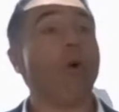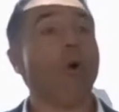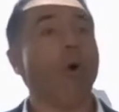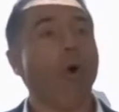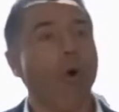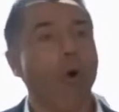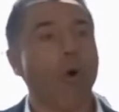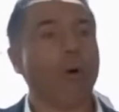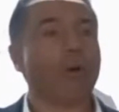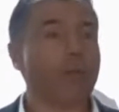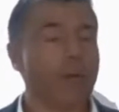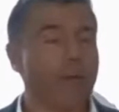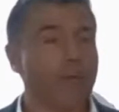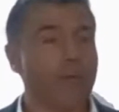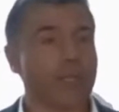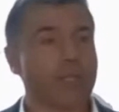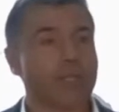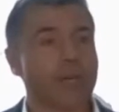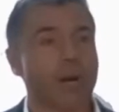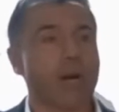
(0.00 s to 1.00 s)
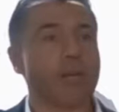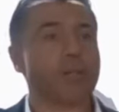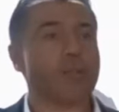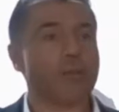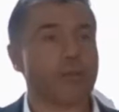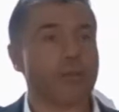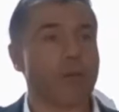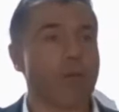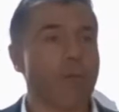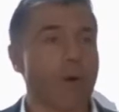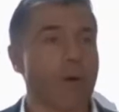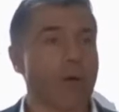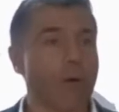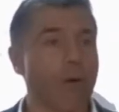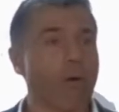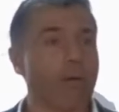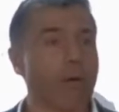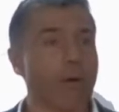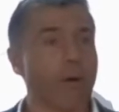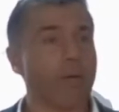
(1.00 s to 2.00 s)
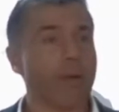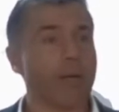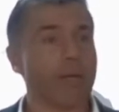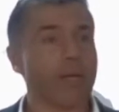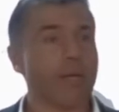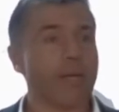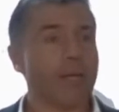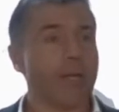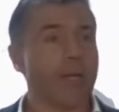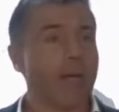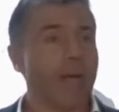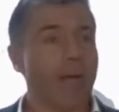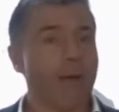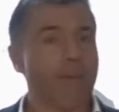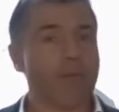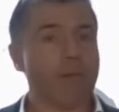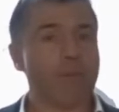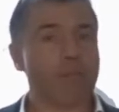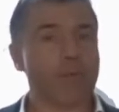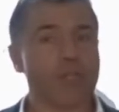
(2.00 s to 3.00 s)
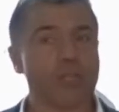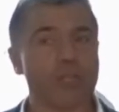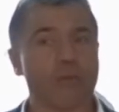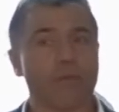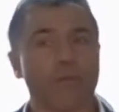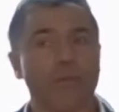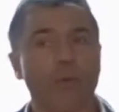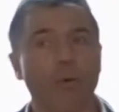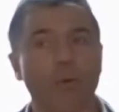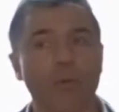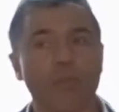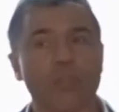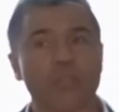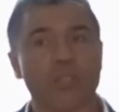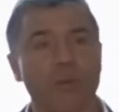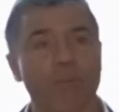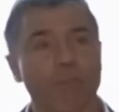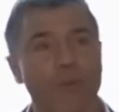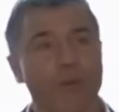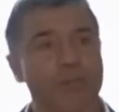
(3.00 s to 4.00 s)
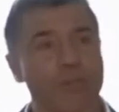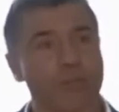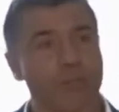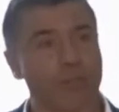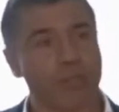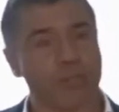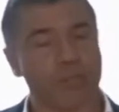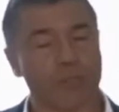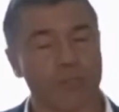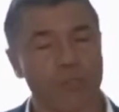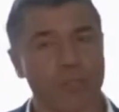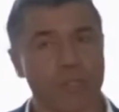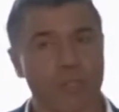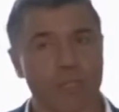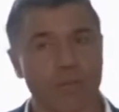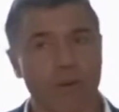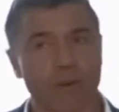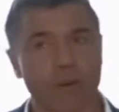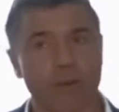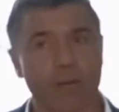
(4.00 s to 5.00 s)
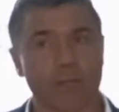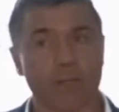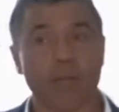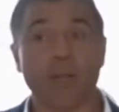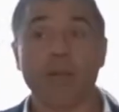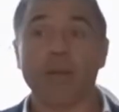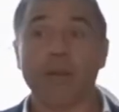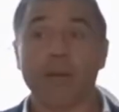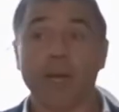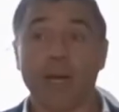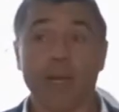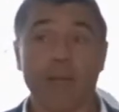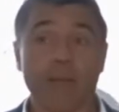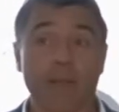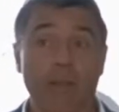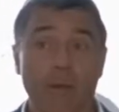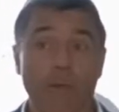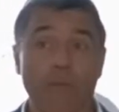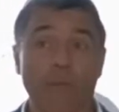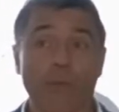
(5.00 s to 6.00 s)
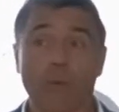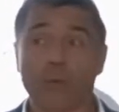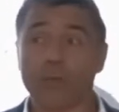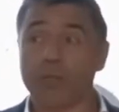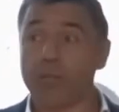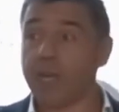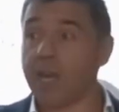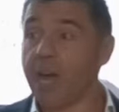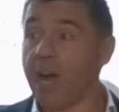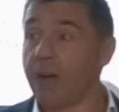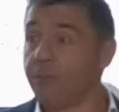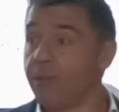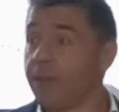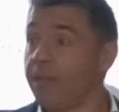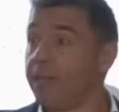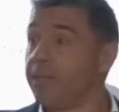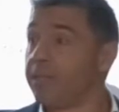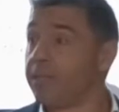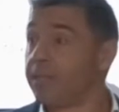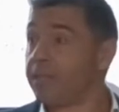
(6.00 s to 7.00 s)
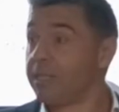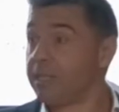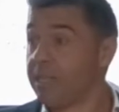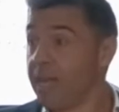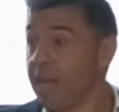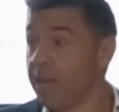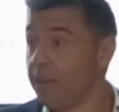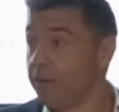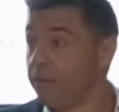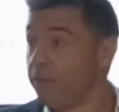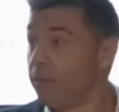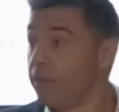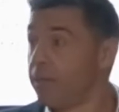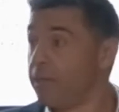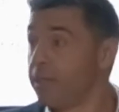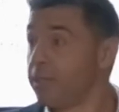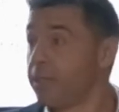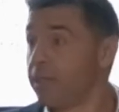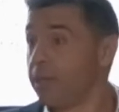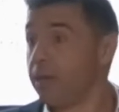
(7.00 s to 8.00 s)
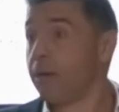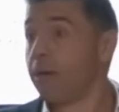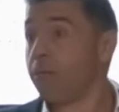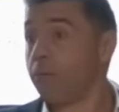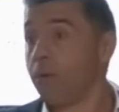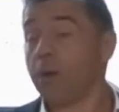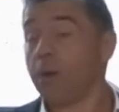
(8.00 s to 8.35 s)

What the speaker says: on the territory they were conquering. And the British followed similar traditions in that regard. And of course the caveat is the same is here,